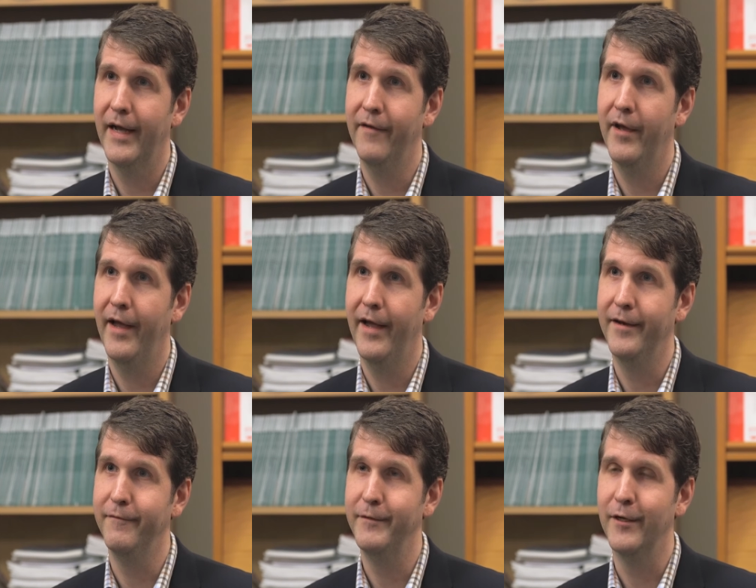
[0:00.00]
have
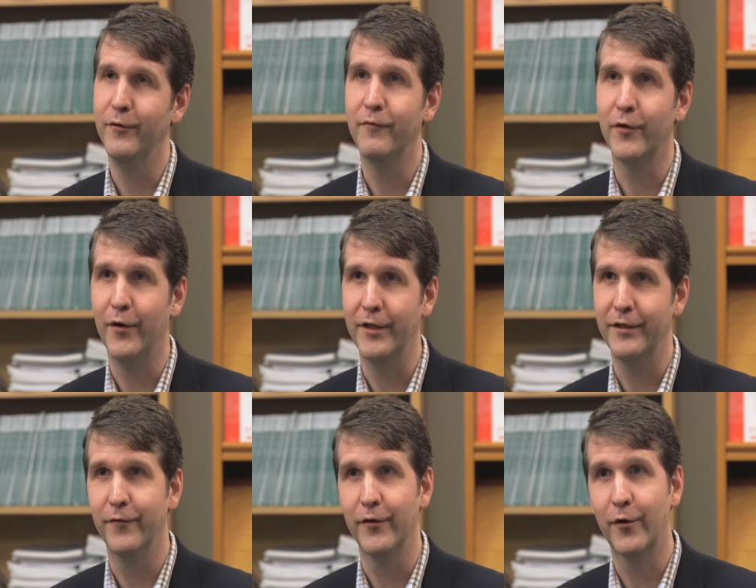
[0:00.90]
had you know difficulties
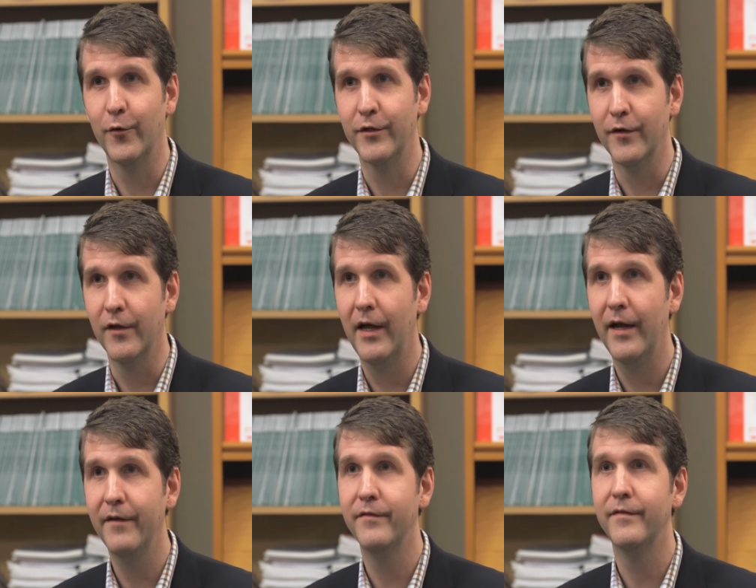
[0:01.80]
over the course of their
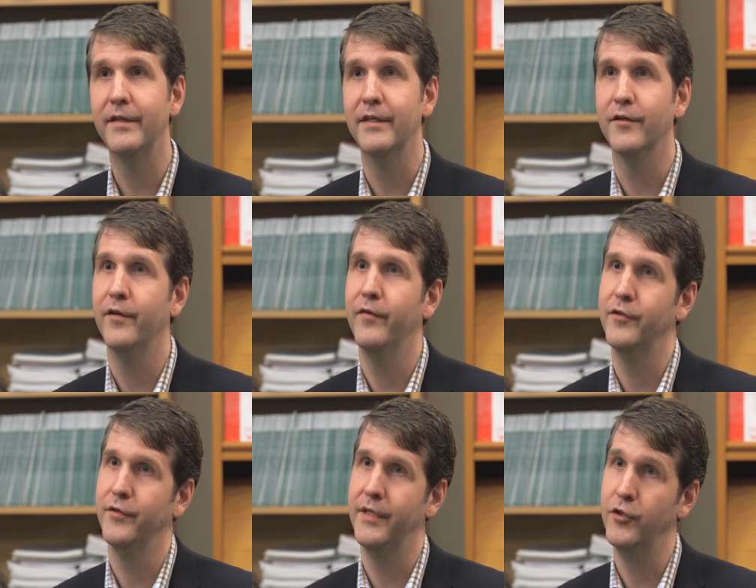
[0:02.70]
life. These are
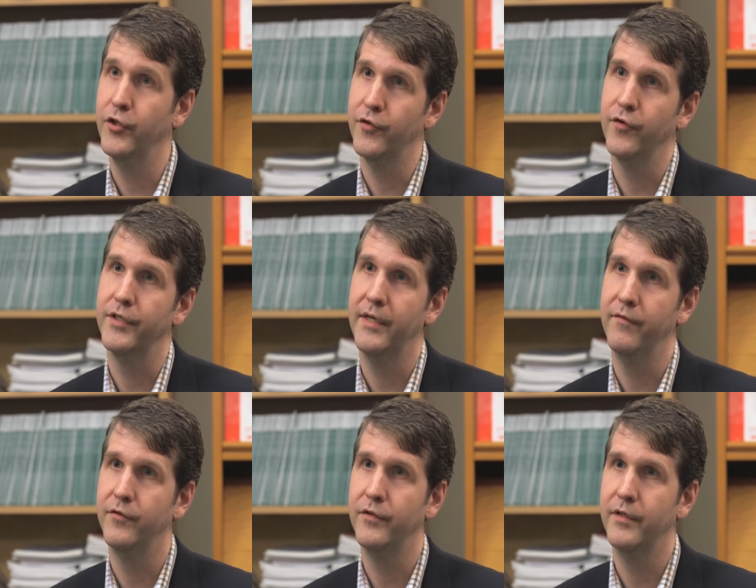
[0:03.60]
individuals that just
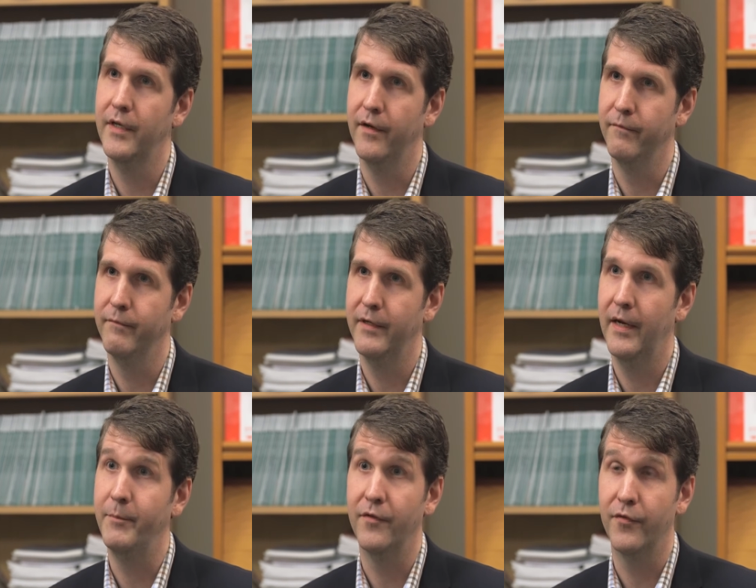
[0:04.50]
received you know
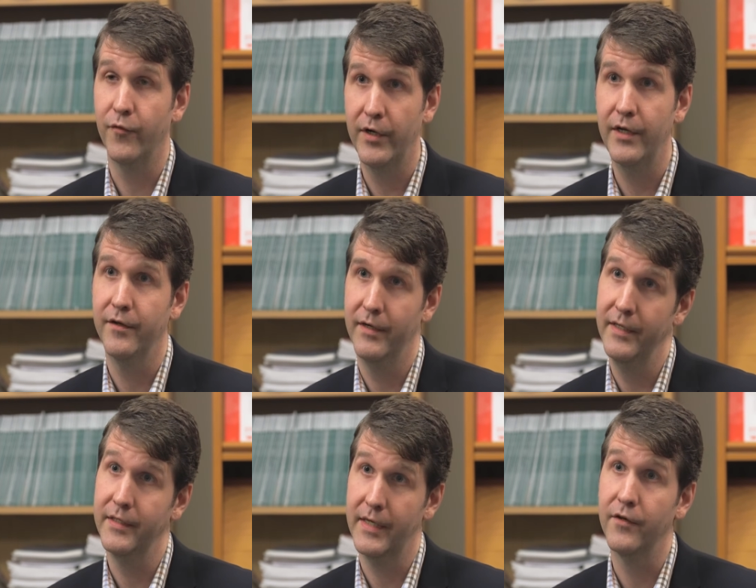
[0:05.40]
up to three year, in
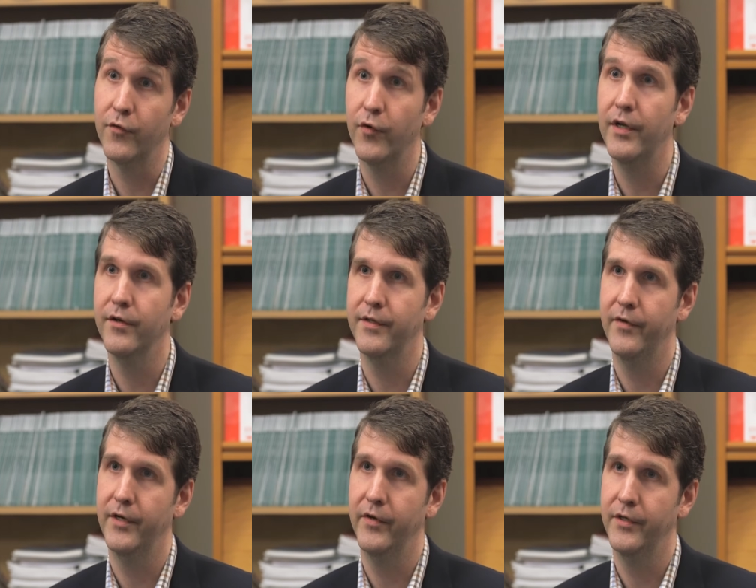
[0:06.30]
this case, three years of
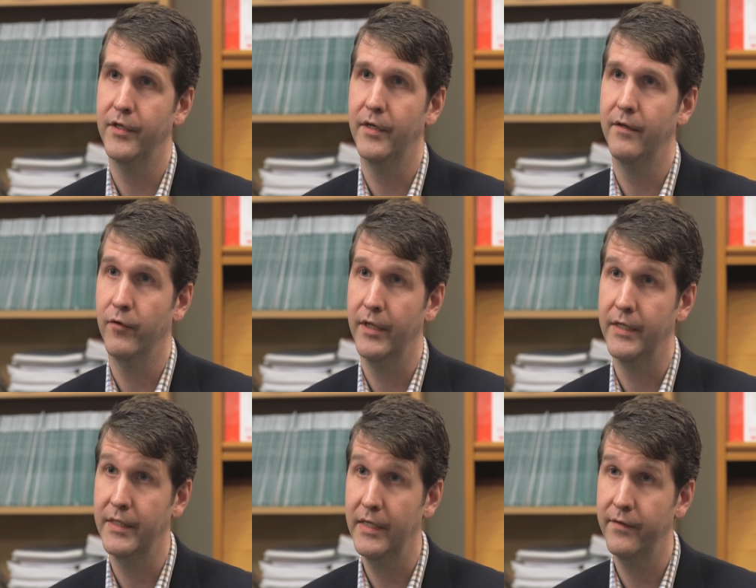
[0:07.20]
intervention, really
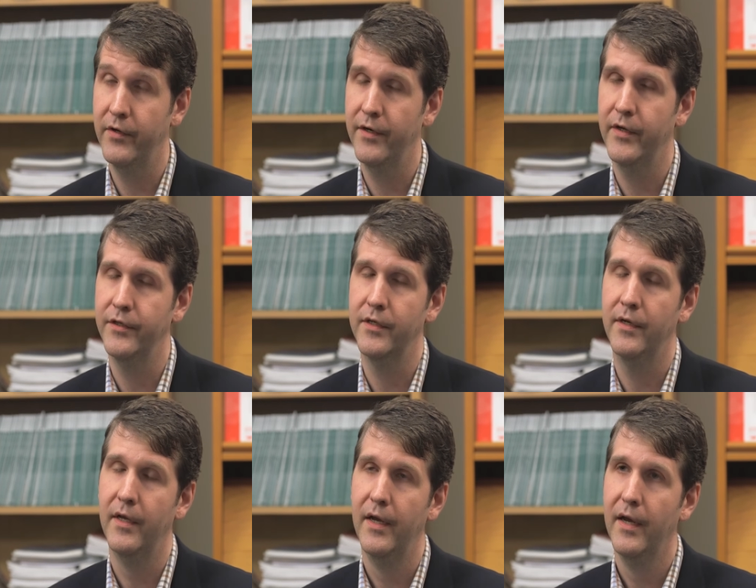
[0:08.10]
intensive intervention.
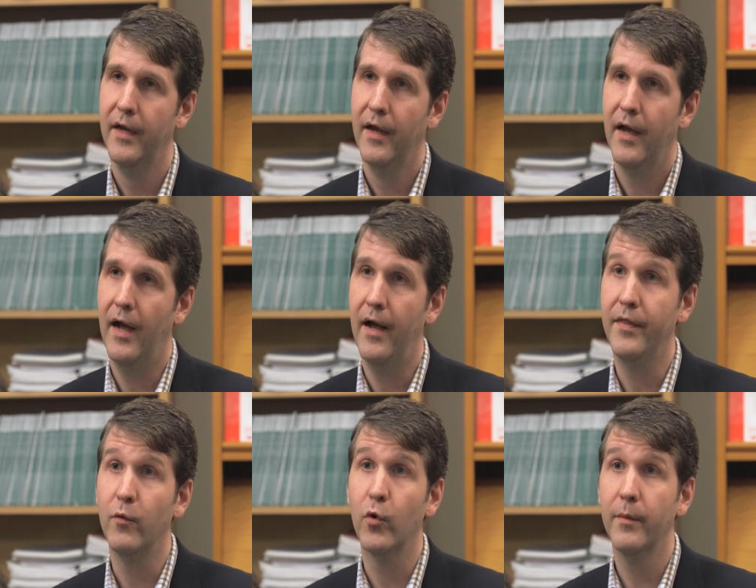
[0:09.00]
Uh,
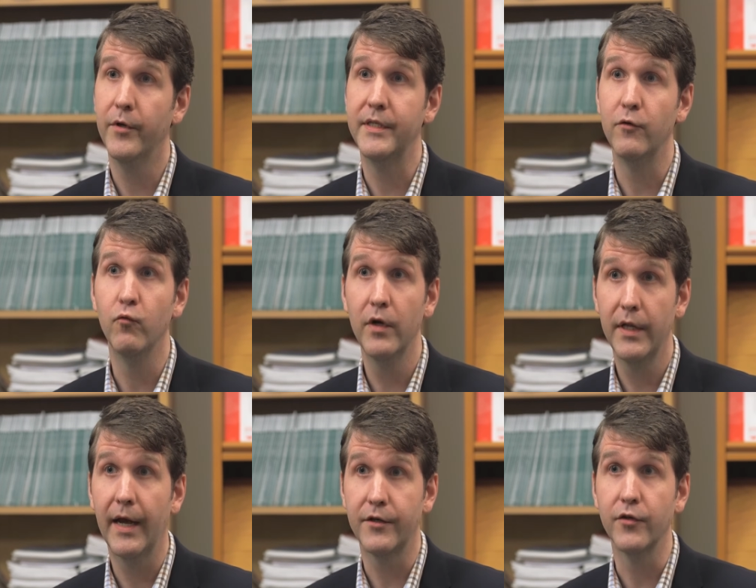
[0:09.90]
that we're able to see
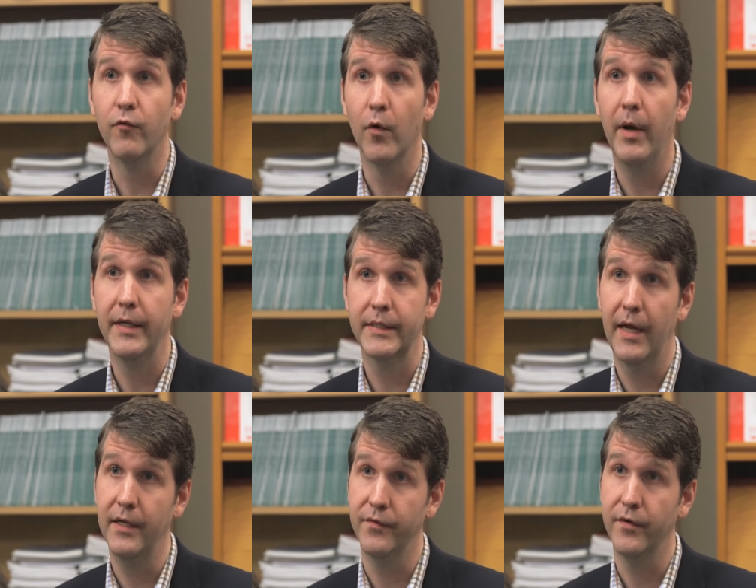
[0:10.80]
really actually robust
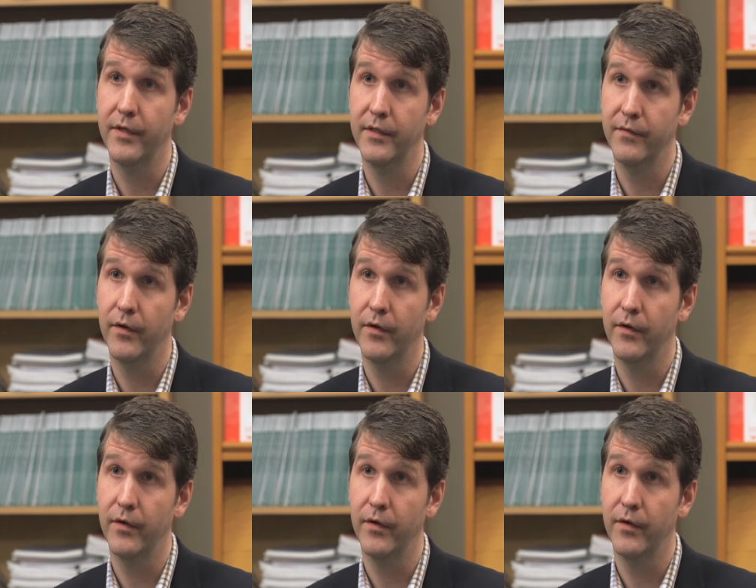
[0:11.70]
gains for these